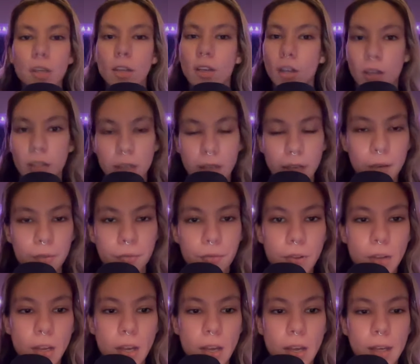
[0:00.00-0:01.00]
you're not enough,
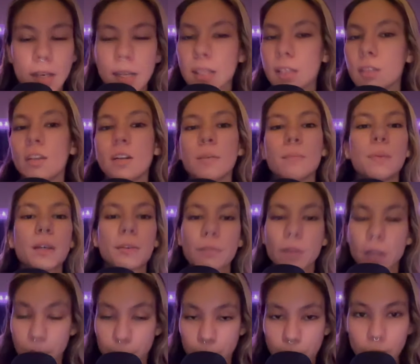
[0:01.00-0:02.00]
that's gonna be a
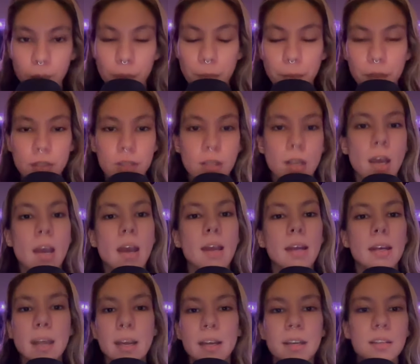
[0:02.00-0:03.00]
fucking problem, because
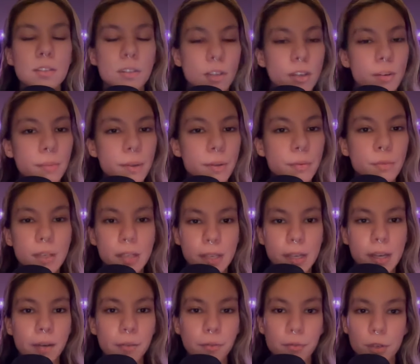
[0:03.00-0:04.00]
then it's gonna be really
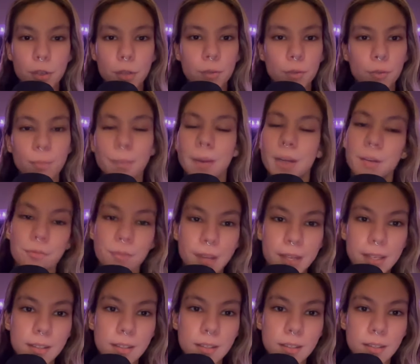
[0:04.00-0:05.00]
hard for you to
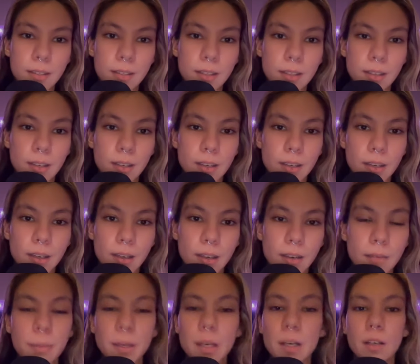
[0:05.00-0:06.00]
manifest,
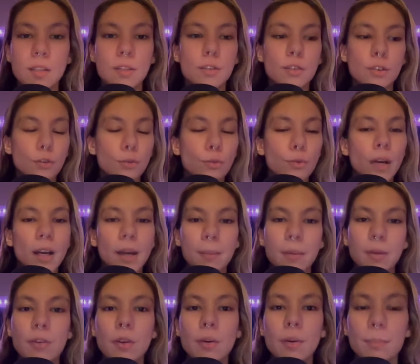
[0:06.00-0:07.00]
because you are
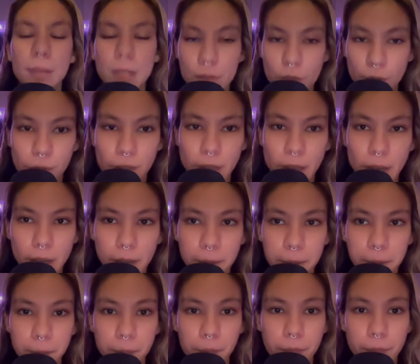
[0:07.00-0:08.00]
coming from a place of
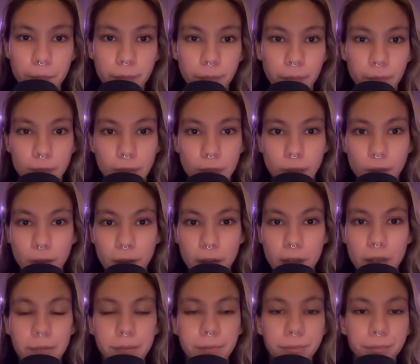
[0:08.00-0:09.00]
lack,
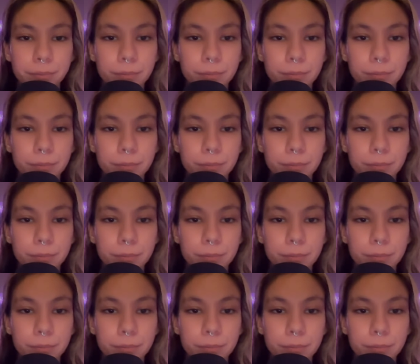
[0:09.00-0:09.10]
right?